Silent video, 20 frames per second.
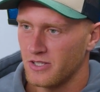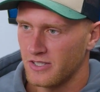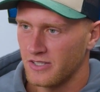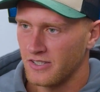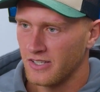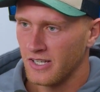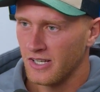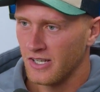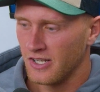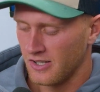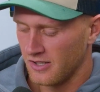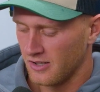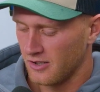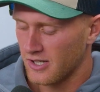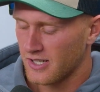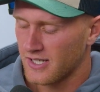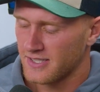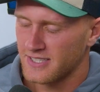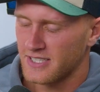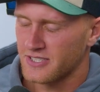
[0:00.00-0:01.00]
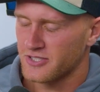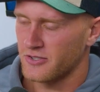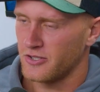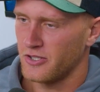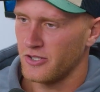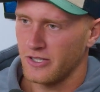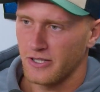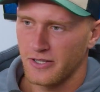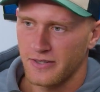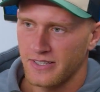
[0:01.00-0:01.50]
And like I touched on
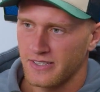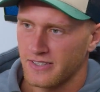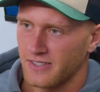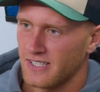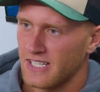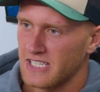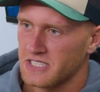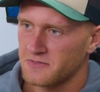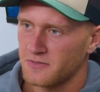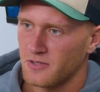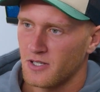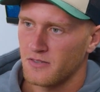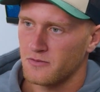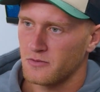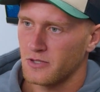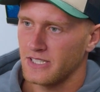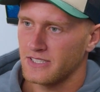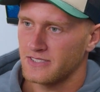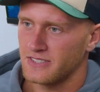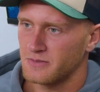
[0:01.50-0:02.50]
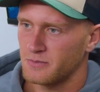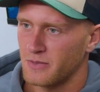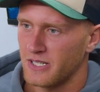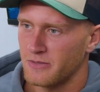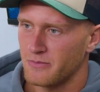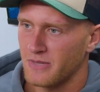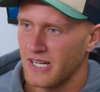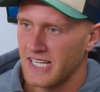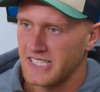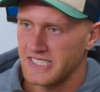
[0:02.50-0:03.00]
earlier, I think the last 5 weeks has been
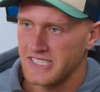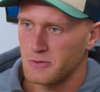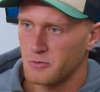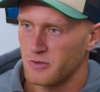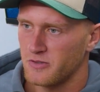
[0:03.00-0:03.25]
amazing.